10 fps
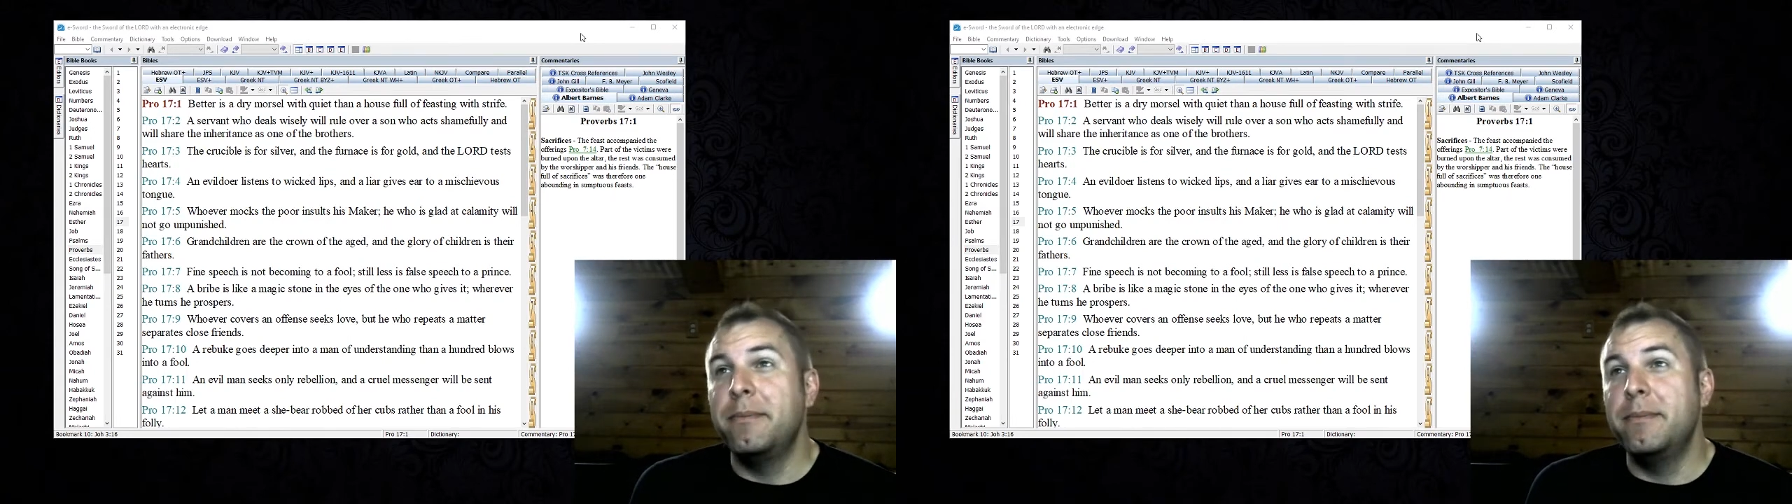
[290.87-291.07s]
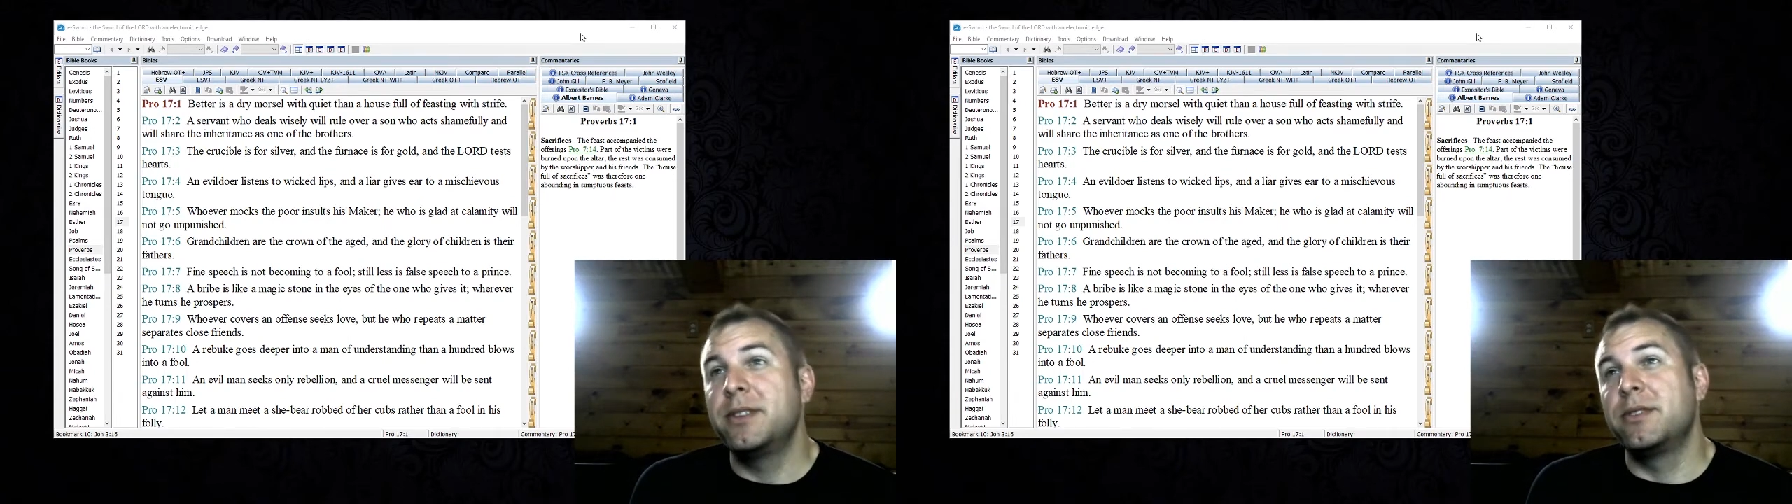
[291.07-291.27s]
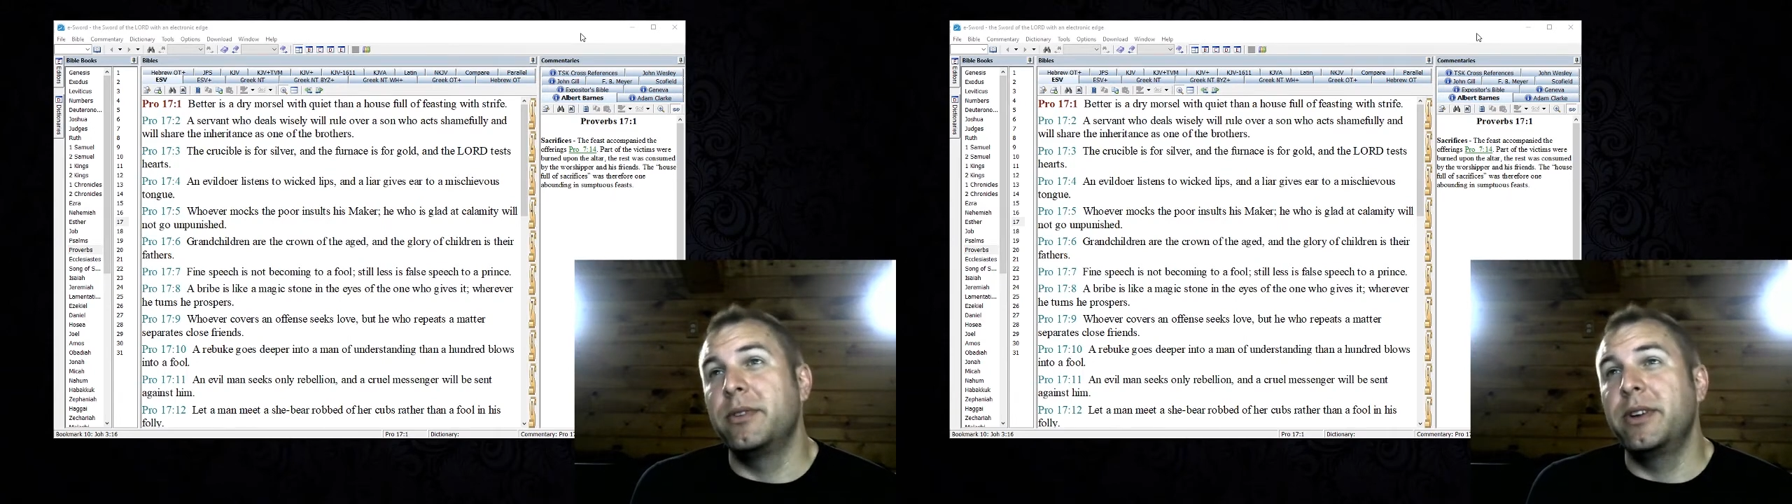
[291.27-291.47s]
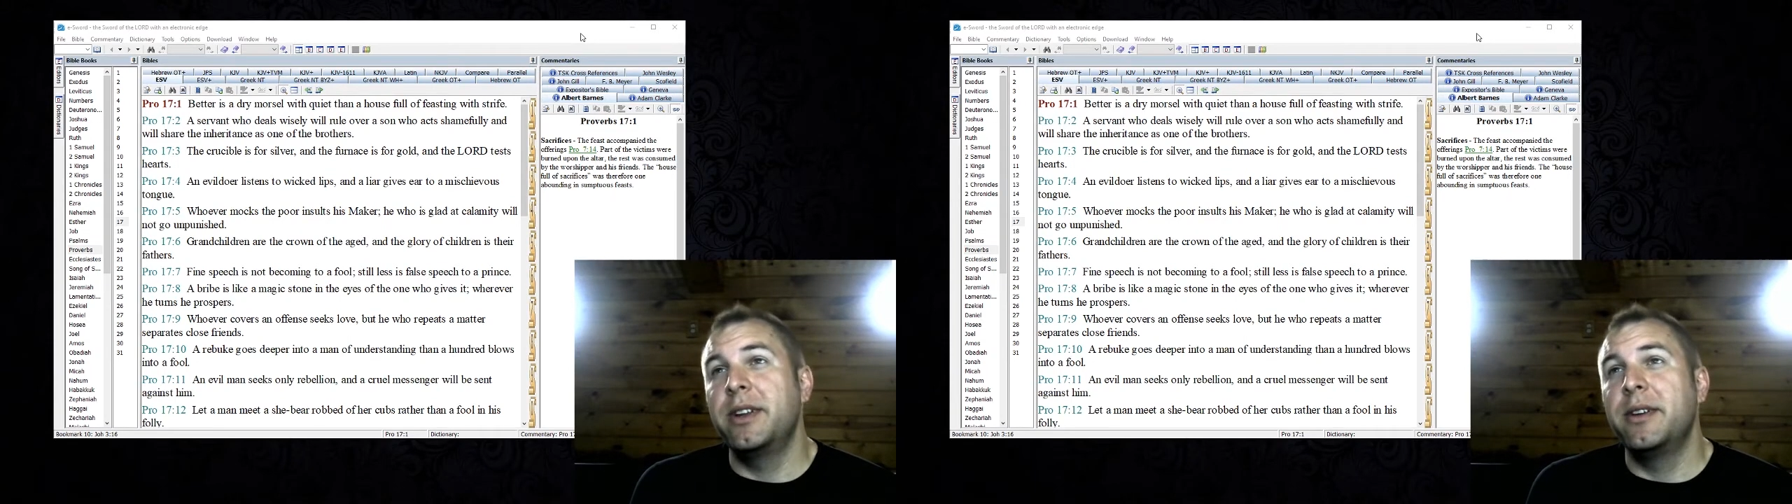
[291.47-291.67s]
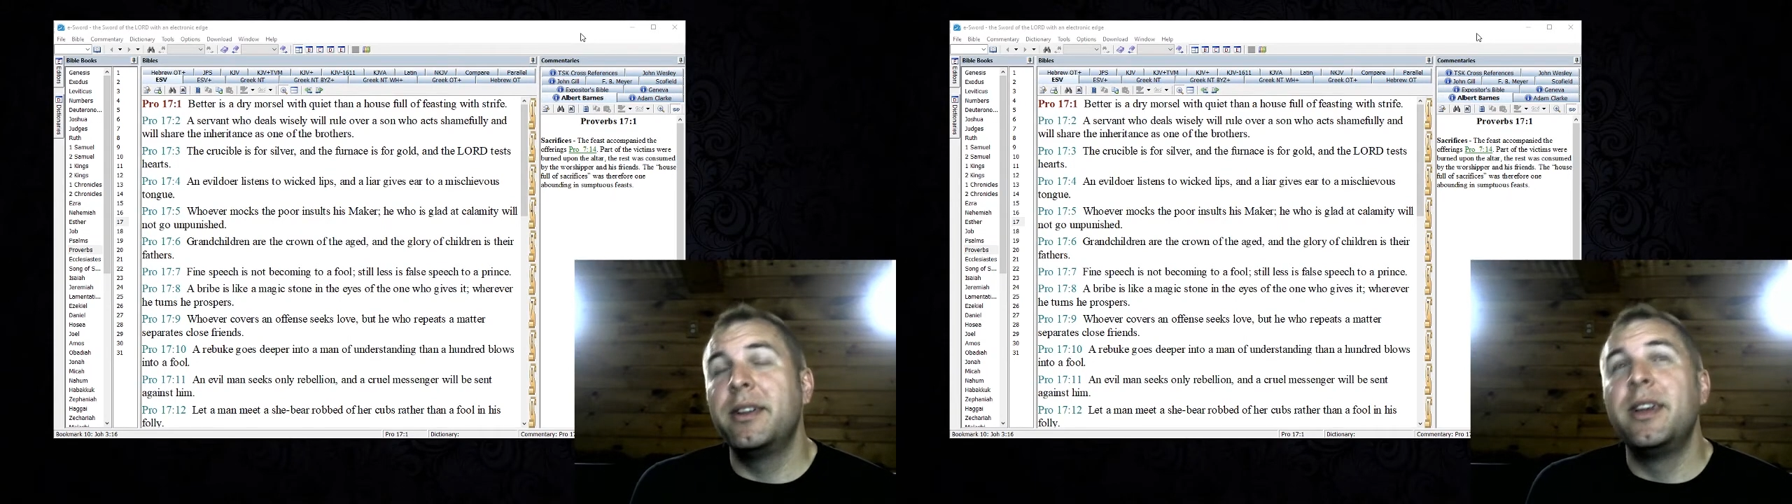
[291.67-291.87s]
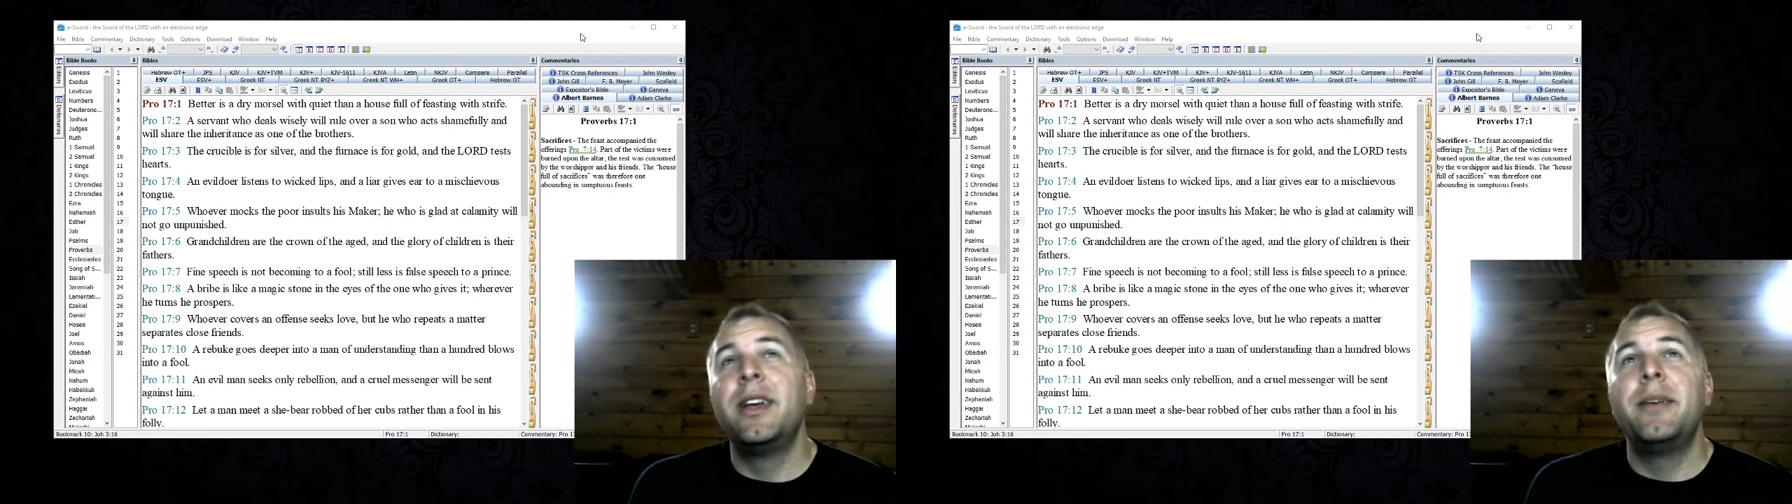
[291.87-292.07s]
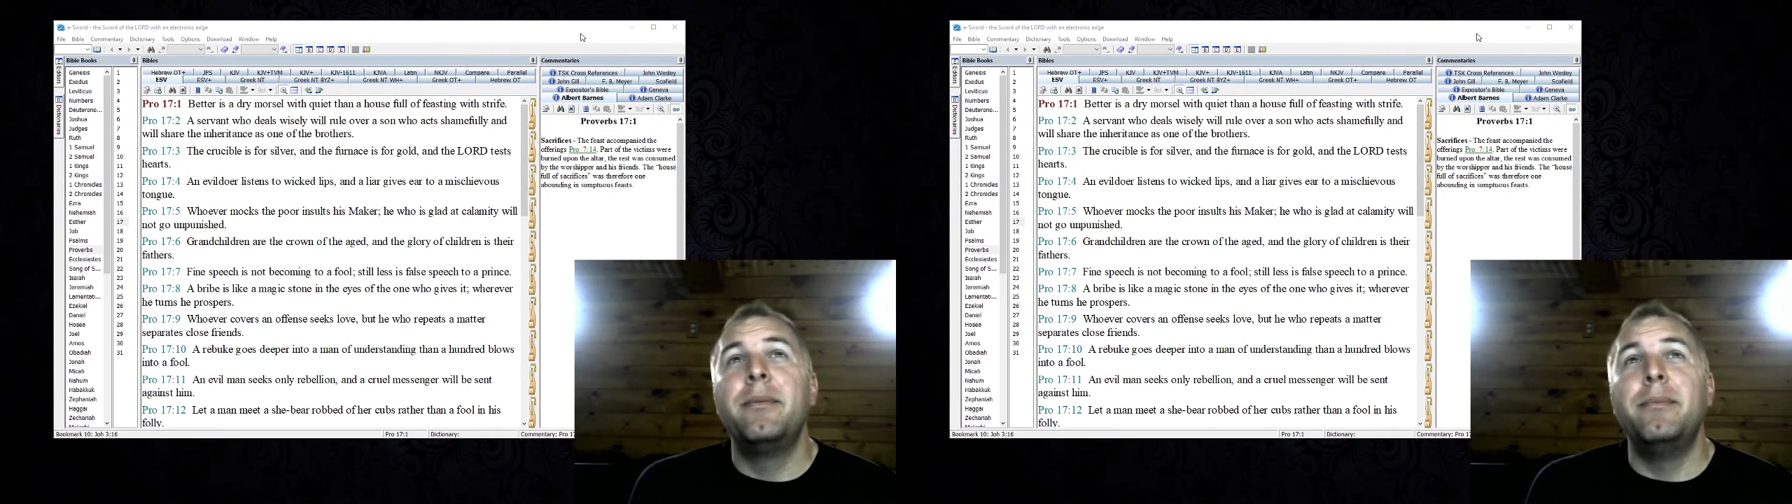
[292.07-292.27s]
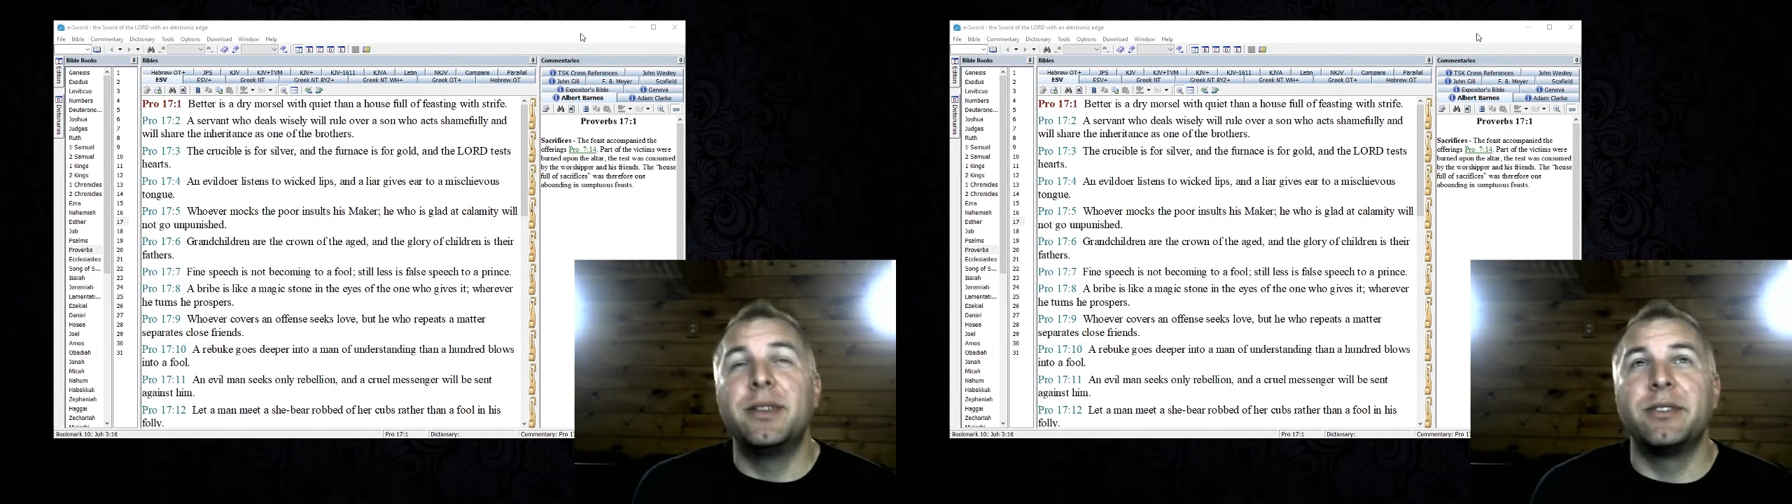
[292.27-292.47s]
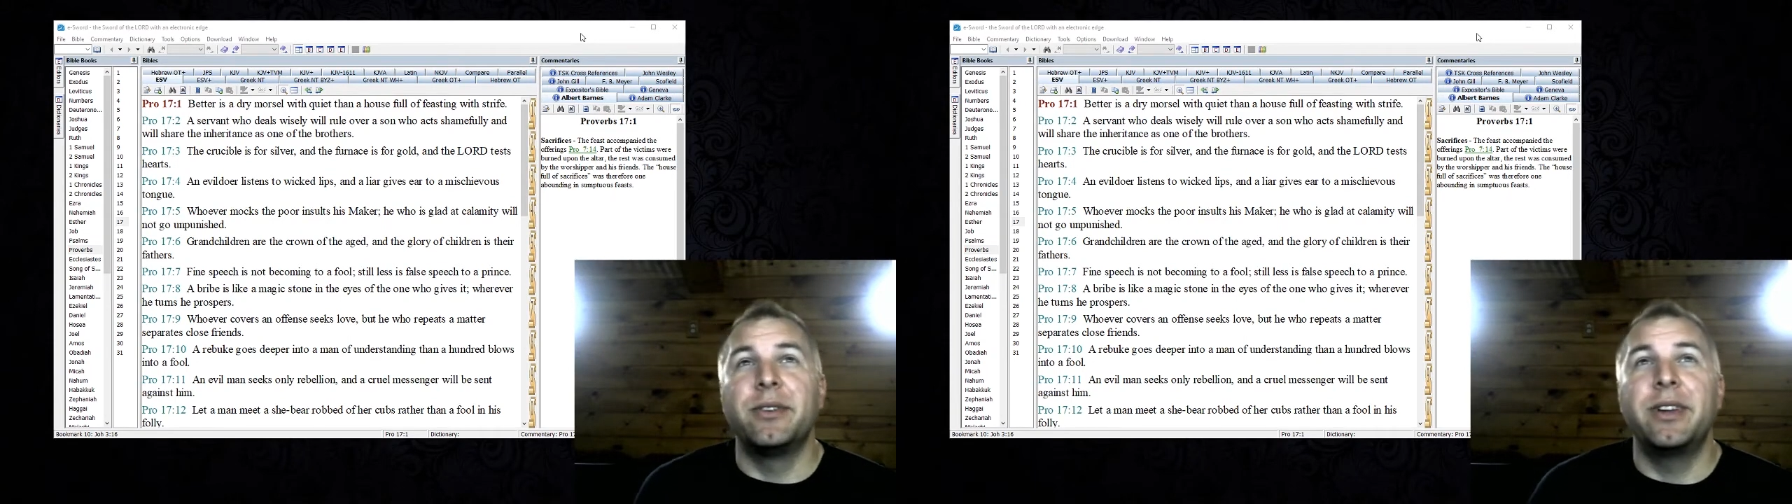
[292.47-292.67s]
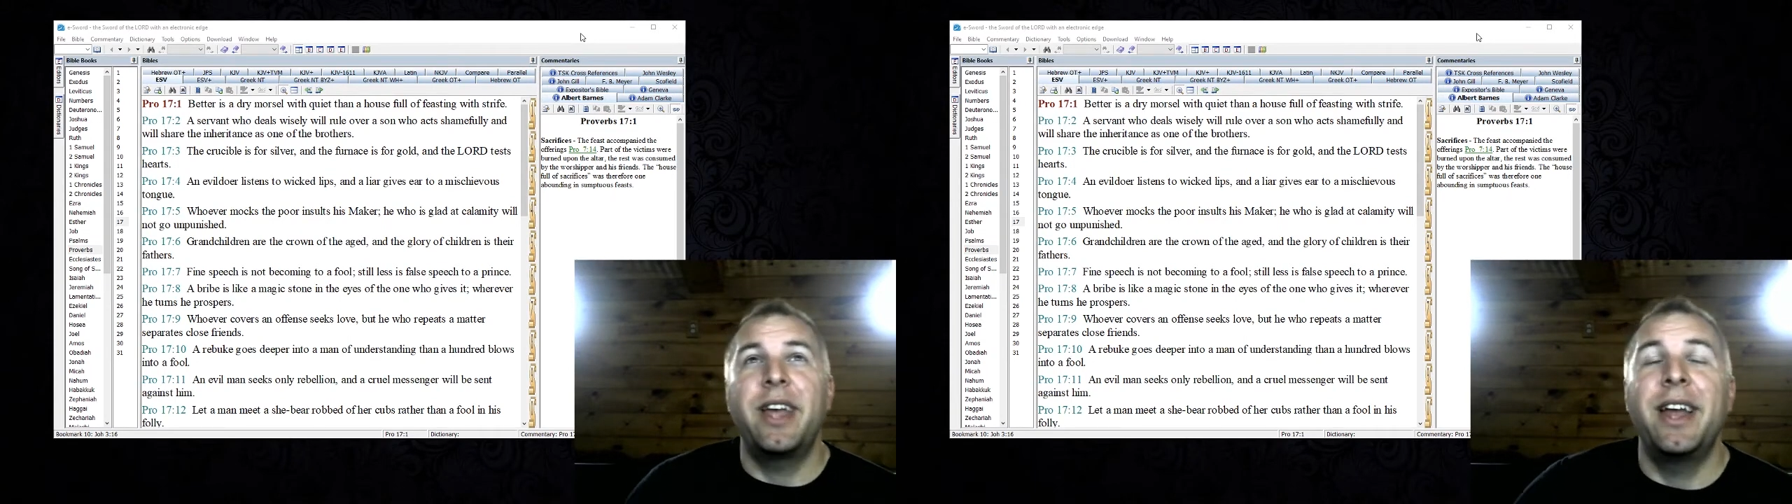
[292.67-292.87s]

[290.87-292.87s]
misery, misery.